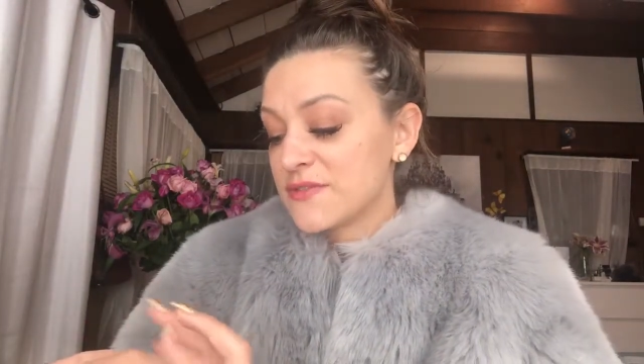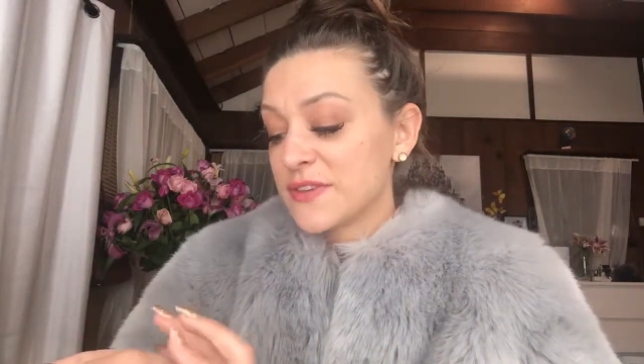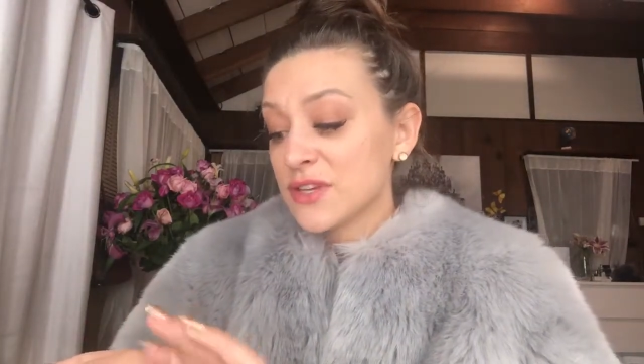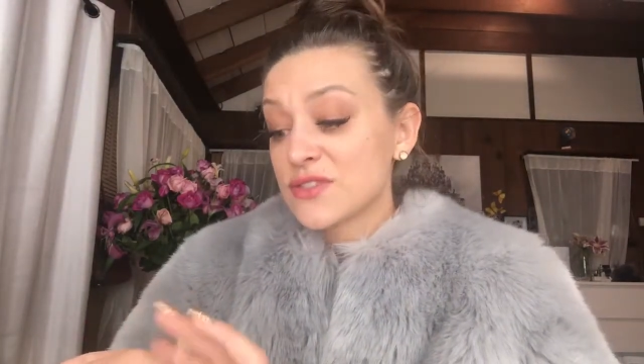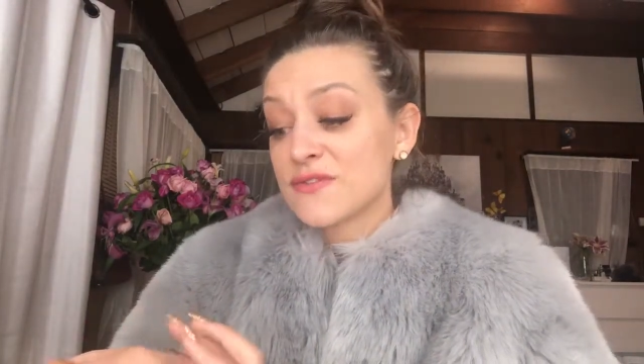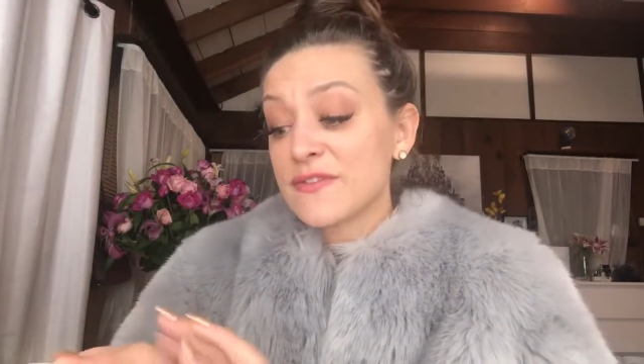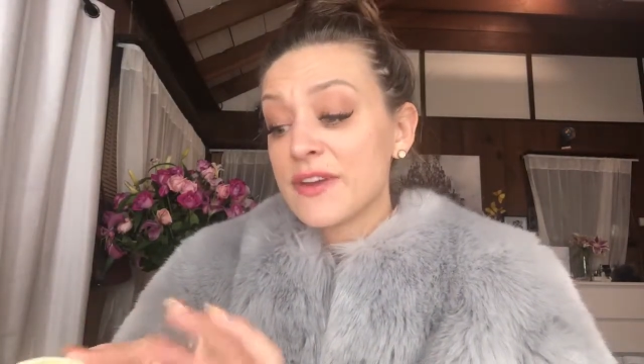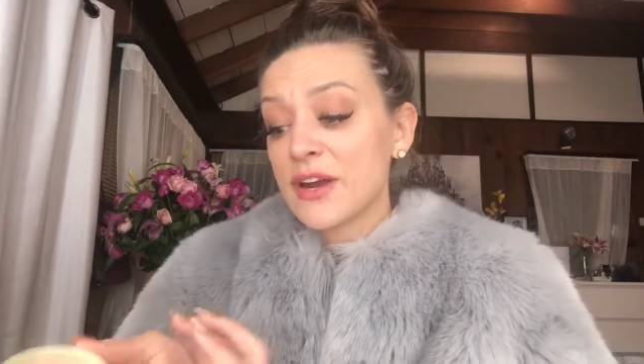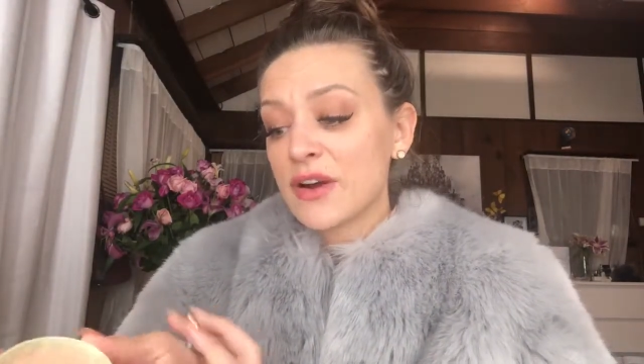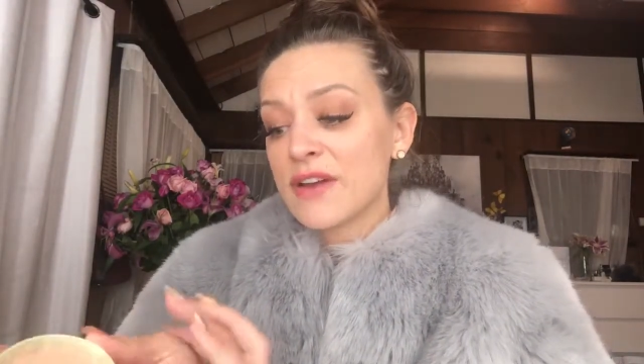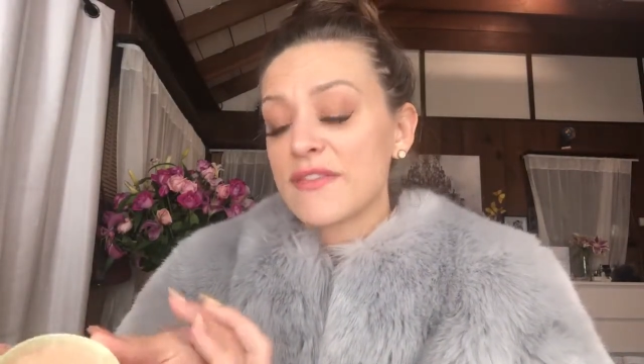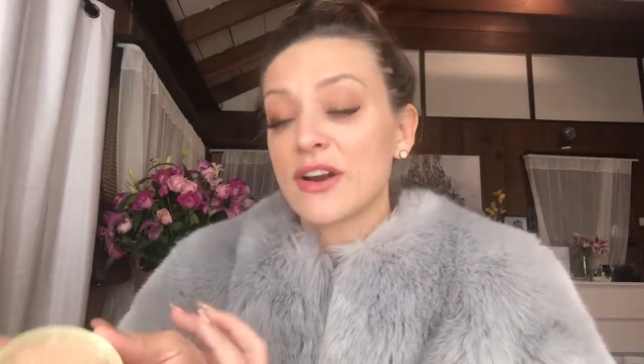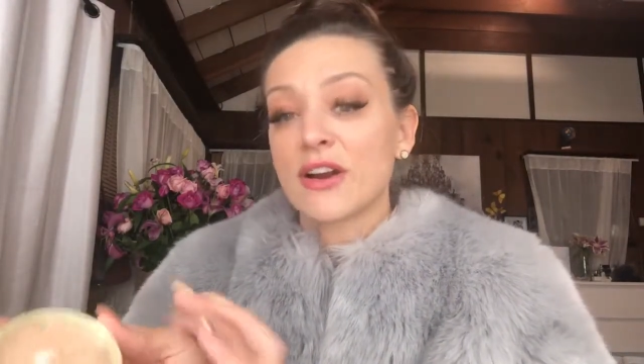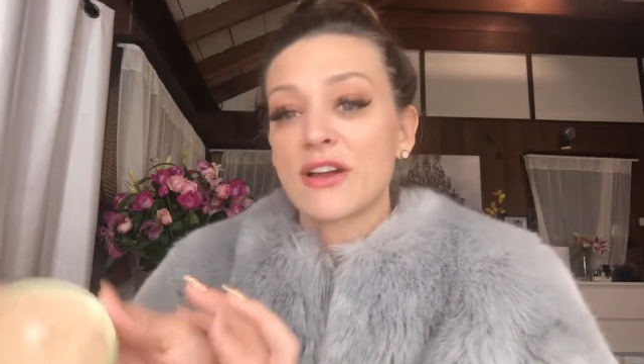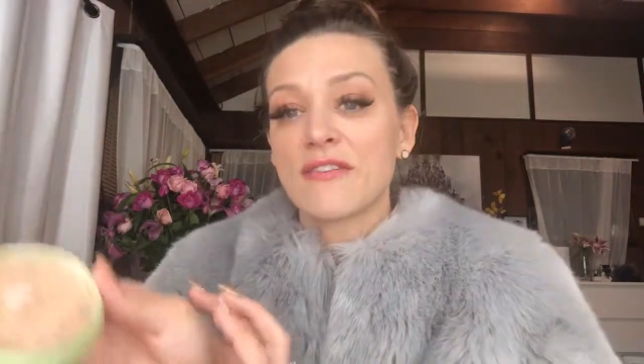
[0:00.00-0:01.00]
feels very,
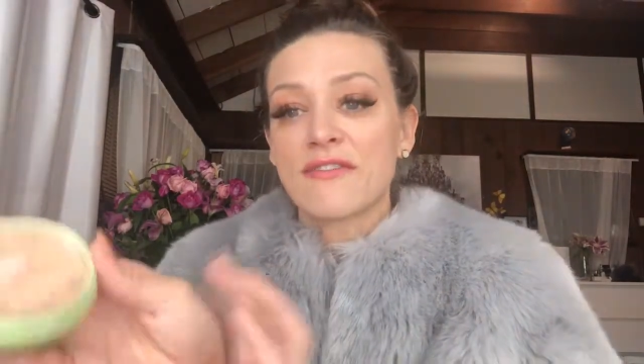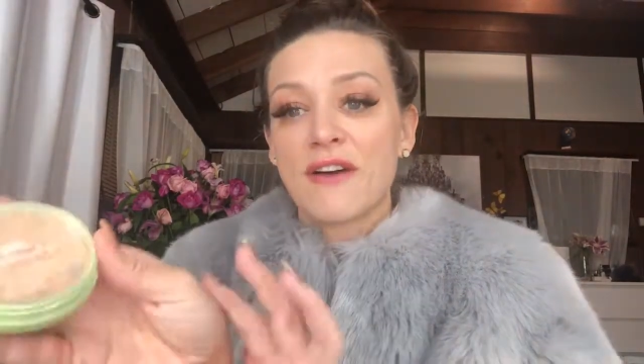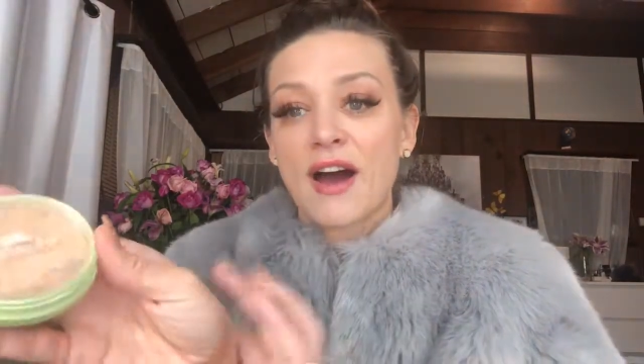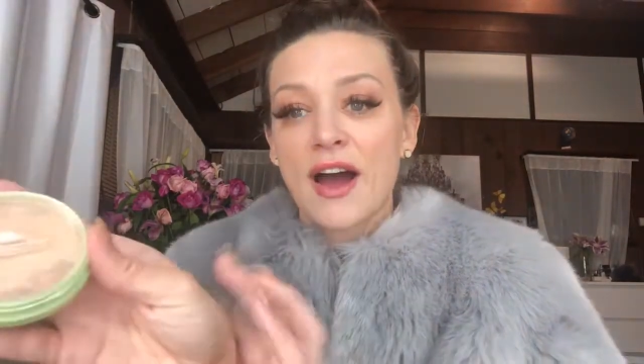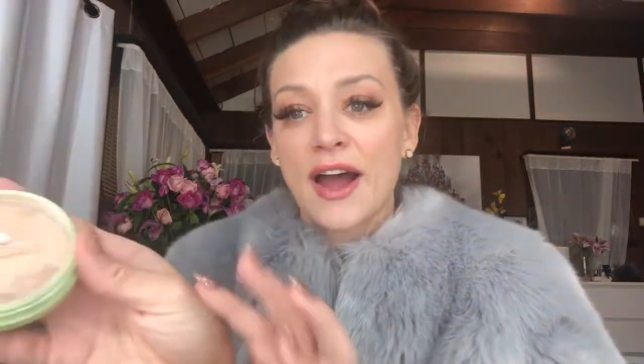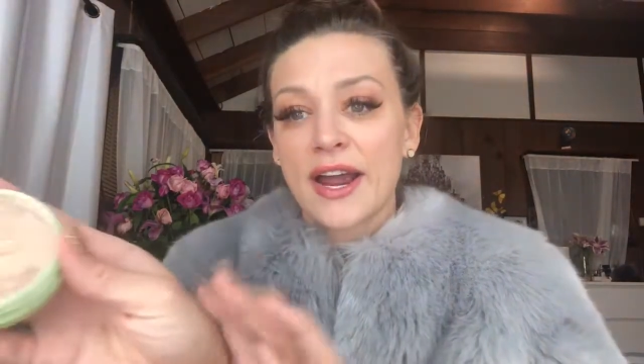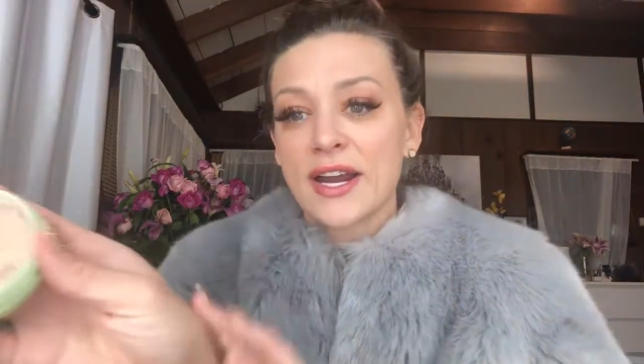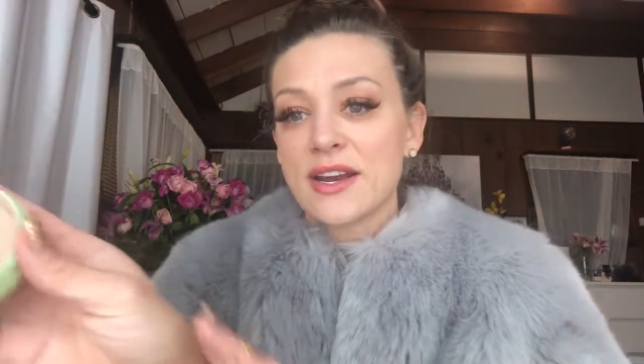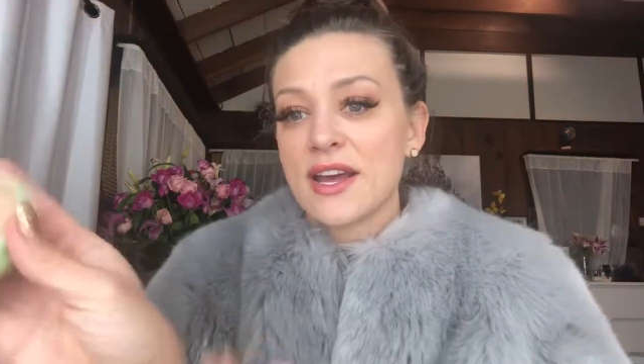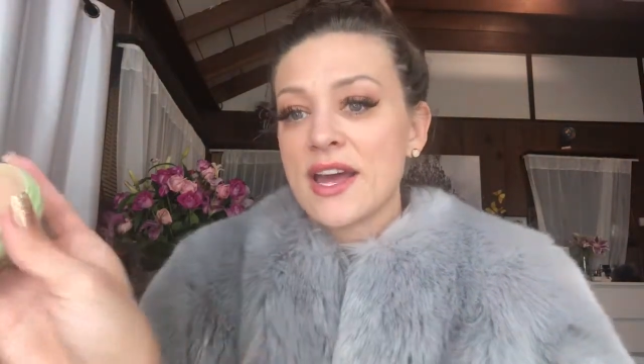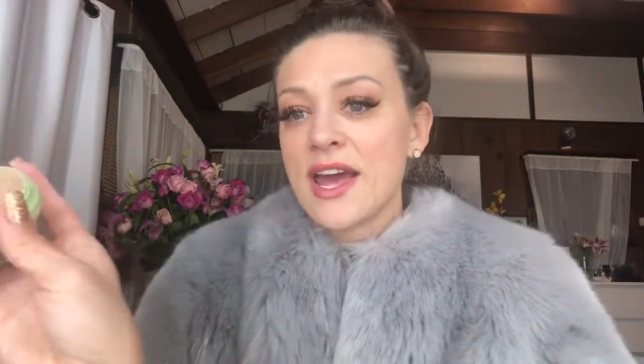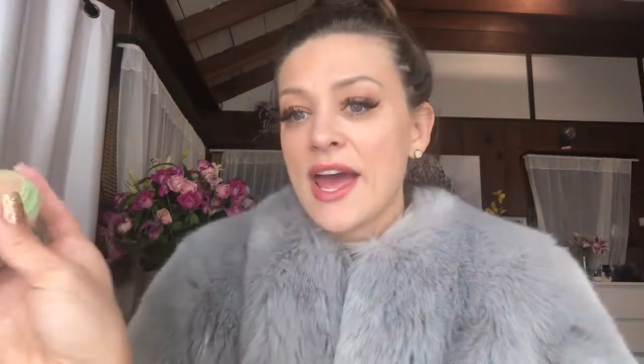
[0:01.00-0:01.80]
very fine.